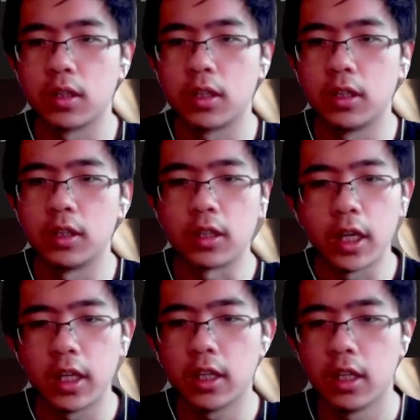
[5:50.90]
here
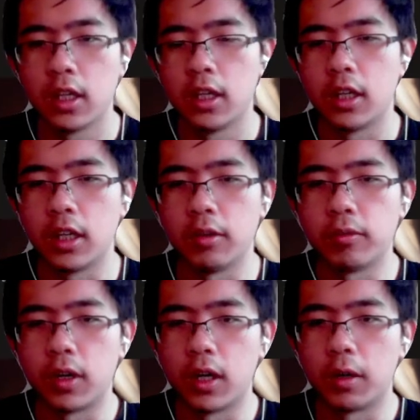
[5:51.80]
again. If
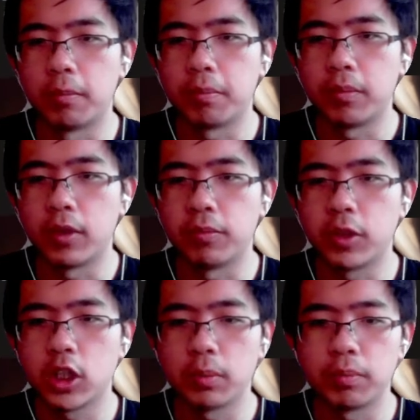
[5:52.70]

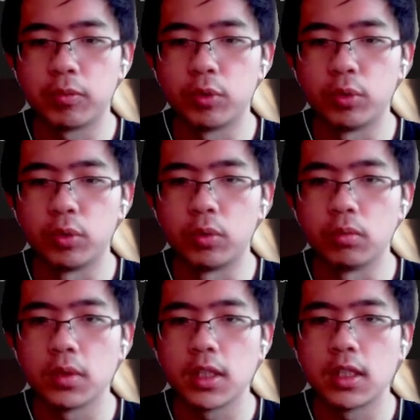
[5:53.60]
bishop to
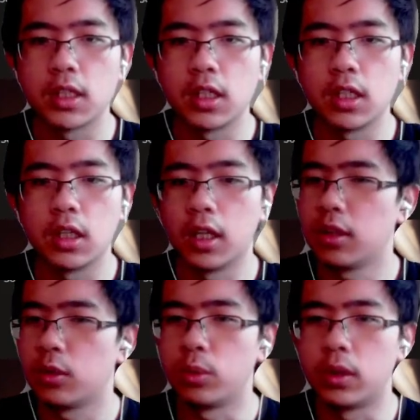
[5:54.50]

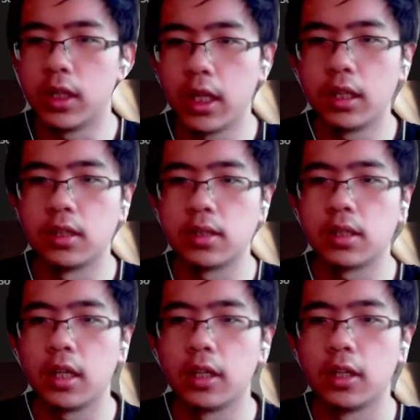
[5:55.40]
to d8
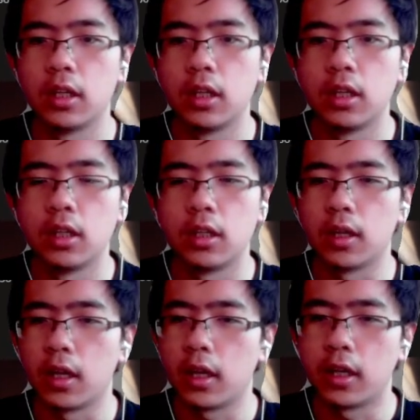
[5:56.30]
instead,
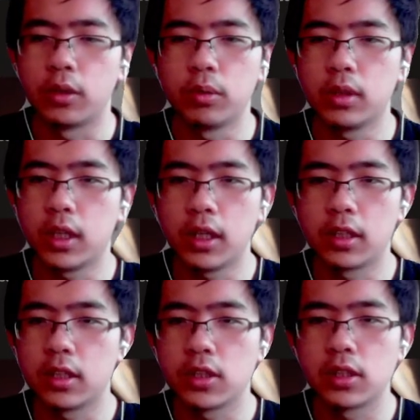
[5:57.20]
I don't think
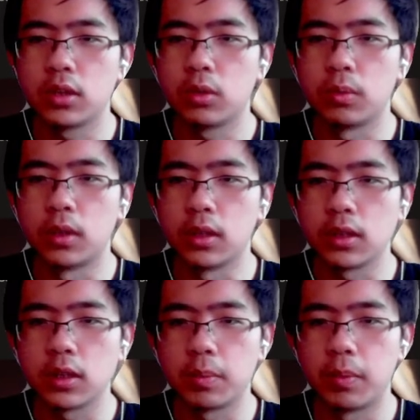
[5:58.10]
this still
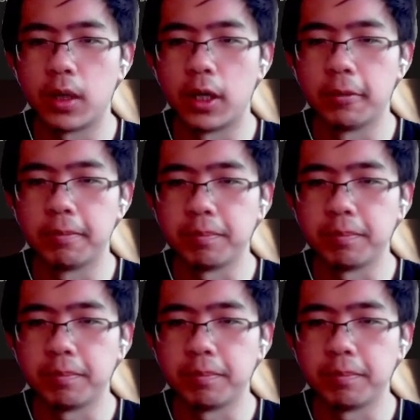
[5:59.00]
works, but